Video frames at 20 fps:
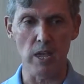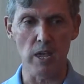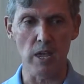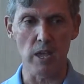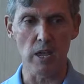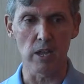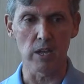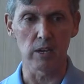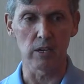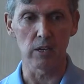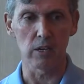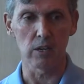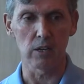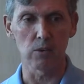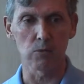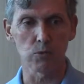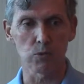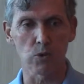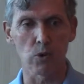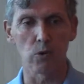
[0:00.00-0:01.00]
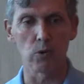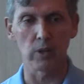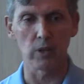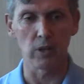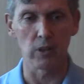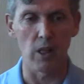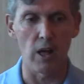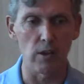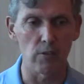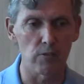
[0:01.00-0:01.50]
and it was going
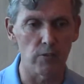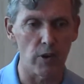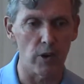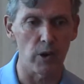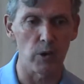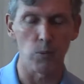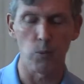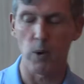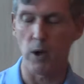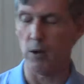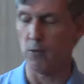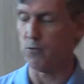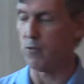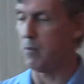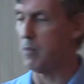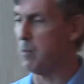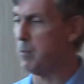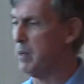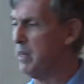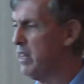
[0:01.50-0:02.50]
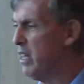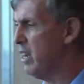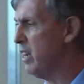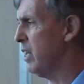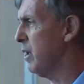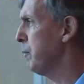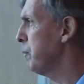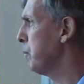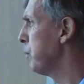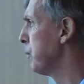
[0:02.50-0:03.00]
along very well from the
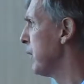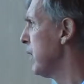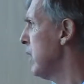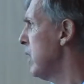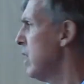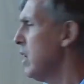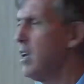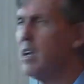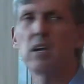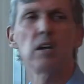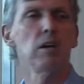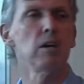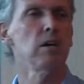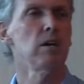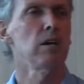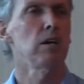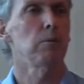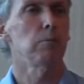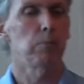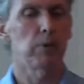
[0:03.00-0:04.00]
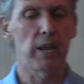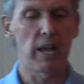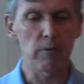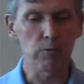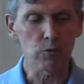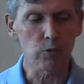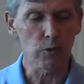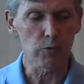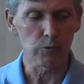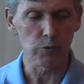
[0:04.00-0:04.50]
beginning. But
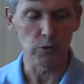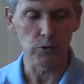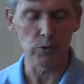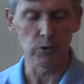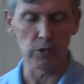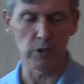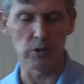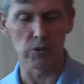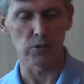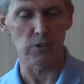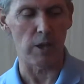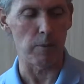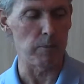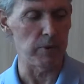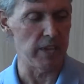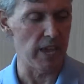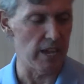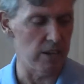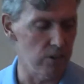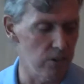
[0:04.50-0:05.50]
after a few years, I began